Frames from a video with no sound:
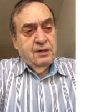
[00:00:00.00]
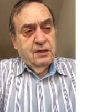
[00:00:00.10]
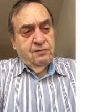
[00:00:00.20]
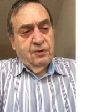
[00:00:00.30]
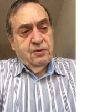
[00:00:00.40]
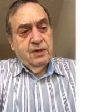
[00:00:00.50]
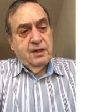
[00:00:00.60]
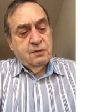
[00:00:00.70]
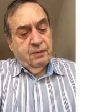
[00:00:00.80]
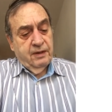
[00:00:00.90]
furthering
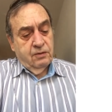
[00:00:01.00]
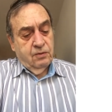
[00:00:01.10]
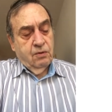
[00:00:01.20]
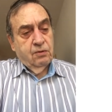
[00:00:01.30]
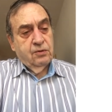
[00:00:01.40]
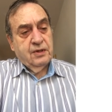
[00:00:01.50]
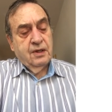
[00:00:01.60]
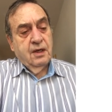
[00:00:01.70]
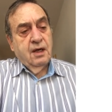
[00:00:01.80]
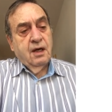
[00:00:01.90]
his political goals
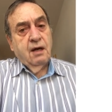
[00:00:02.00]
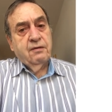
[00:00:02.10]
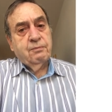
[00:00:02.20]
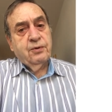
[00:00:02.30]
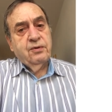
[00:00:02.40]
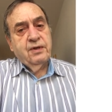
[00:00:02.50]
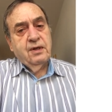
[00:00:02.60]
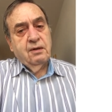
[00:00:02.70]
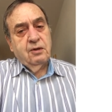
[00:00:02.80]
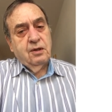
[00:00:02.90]
of
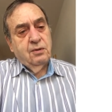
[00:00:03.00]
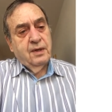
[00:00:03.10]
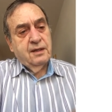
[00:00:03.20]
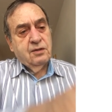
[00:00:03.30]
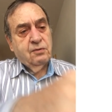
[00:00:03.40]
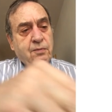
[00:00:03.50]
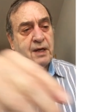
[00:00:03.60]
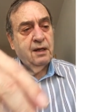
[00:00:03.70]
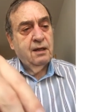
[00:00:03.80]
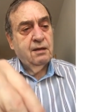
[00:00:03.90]
improving
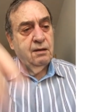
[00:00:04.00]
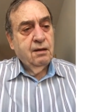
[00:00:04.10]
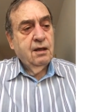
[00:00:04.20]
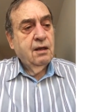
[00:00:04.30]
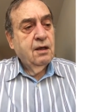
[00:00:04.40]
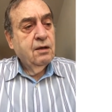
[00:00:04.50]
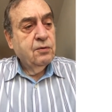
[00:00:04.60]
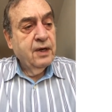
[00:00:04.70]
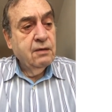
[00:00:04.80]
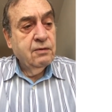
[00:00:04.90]
U.S.-Romanian
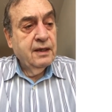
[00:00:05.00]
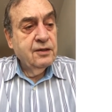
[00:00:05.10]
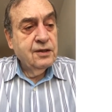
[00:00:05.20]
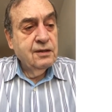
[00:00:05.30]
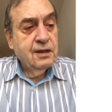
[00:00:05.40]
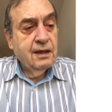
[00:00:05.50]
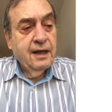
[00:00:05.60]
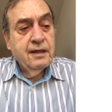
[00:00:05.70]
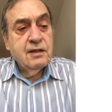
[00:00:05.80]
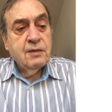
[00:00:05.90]
trade relations and
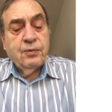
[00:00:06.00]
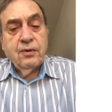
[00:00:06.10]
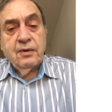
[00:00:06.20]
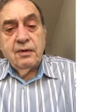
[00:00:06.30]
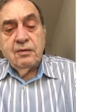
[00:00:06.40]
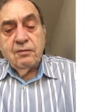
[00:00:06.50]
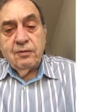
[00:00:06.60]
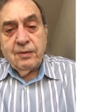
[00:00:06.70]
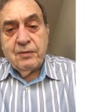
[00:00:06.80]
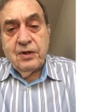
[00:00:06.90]
gaining support
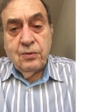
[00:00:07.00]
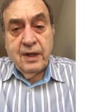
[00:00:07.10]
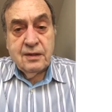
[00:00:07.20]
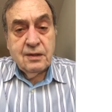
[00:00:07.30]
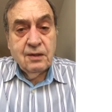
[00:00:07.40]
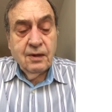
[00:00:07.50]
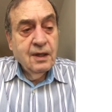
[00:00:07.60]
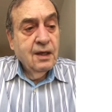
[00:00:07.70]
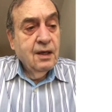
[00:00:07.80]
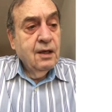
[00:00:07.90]
from the U.S.
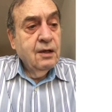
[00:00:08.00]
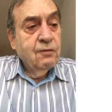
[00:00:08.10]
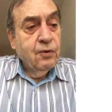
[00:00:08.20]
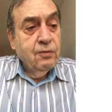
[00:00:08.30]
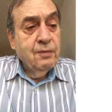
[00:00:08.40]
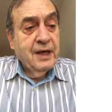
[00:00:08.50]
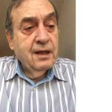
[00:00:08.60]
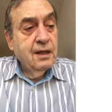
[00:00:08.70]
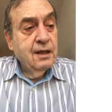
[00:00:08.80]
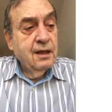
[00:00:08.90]
for
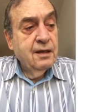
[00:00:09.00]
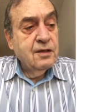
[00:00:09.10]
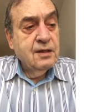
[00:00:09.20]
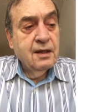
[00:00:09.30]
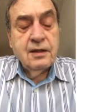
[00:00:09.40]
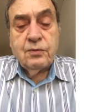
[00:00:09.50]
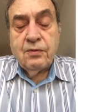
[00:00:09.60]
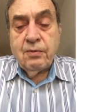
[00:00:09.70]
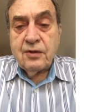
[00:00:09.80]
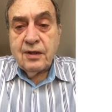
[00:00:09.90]
Romania in its dealings with
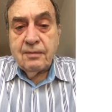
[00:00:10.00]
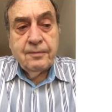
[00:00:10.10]
Russia.